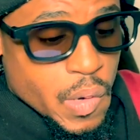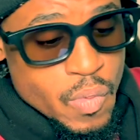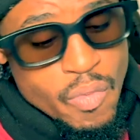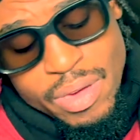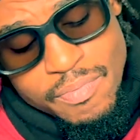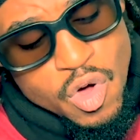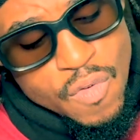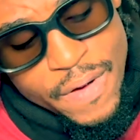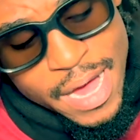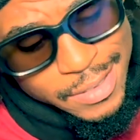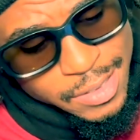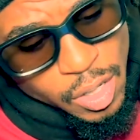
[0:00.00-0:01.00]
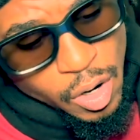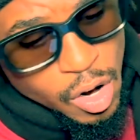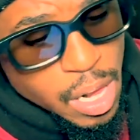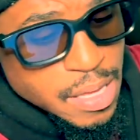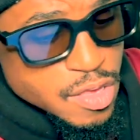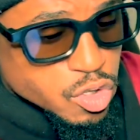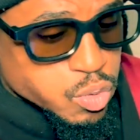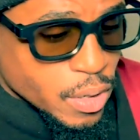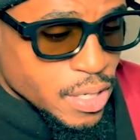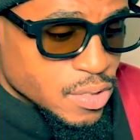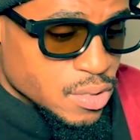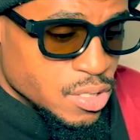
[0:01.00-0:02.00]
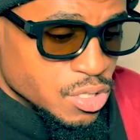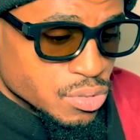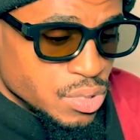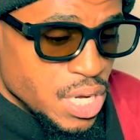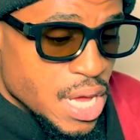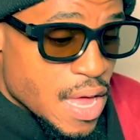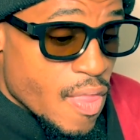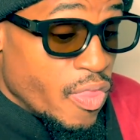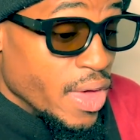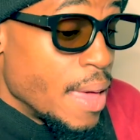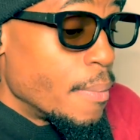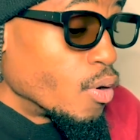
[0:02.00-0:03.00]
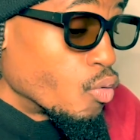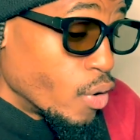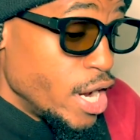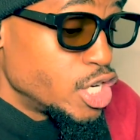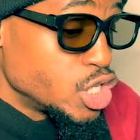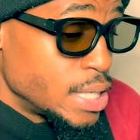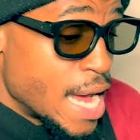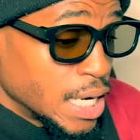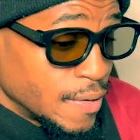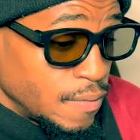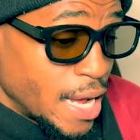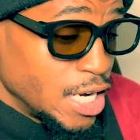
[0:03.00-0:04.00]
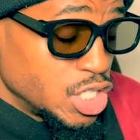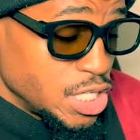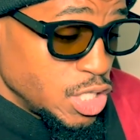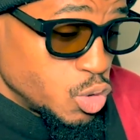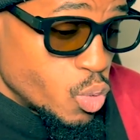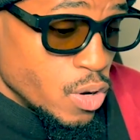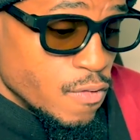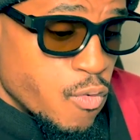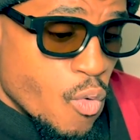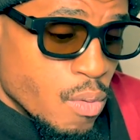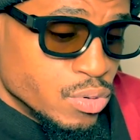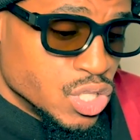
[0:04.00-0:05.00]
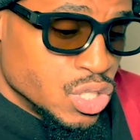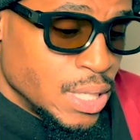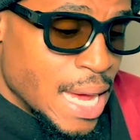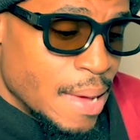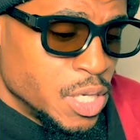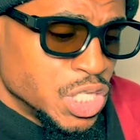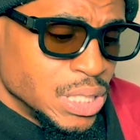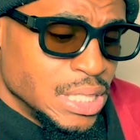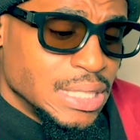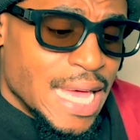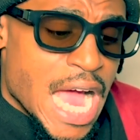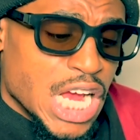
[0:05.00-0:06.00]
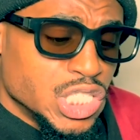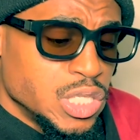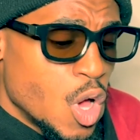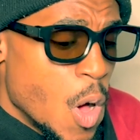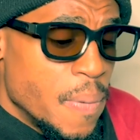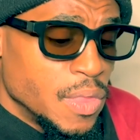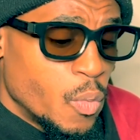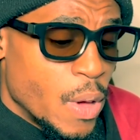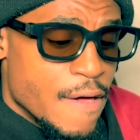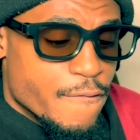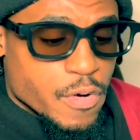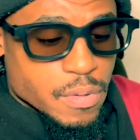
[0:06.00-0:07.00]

We move on to the early 20th century. The Immigration Act of 1924 was established, and this actually opened the way for